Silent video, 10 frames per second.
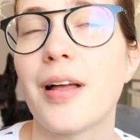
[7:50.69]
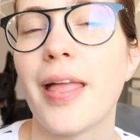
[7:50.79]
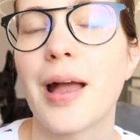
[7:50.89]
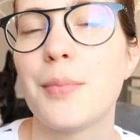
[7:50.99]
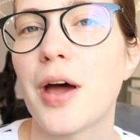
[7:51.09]

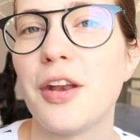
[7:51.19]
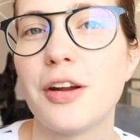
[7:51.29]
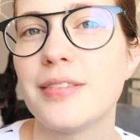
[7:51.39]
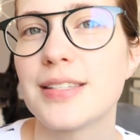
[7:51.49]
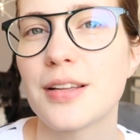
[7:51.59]
Like, I'm not
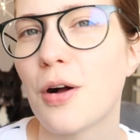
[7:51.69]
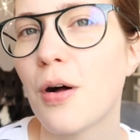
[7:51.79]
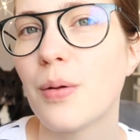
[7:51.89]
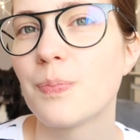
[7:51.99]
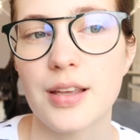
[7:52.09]
nervous at
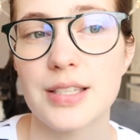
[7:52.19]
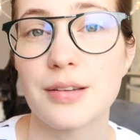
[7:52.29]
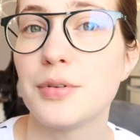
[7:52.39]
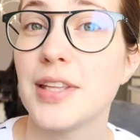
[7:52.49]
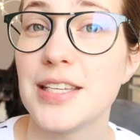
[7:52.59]
all because I
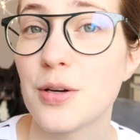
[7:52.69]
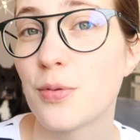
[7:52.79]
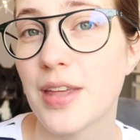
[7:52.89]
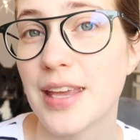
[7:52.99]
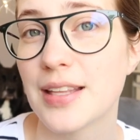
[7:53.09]
really
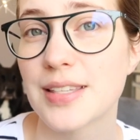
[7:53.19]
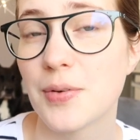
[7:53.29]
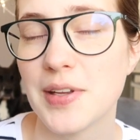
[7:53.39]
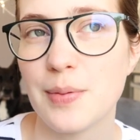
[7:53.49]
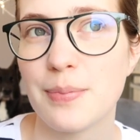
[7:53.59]
don't think it's
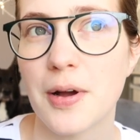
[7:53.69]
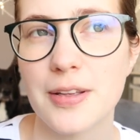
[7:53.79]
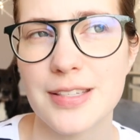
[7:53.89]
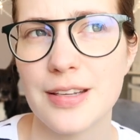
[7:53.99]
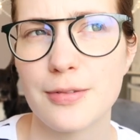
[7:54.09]
going to be
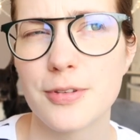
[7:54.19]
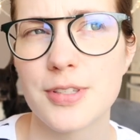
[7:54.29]
positive.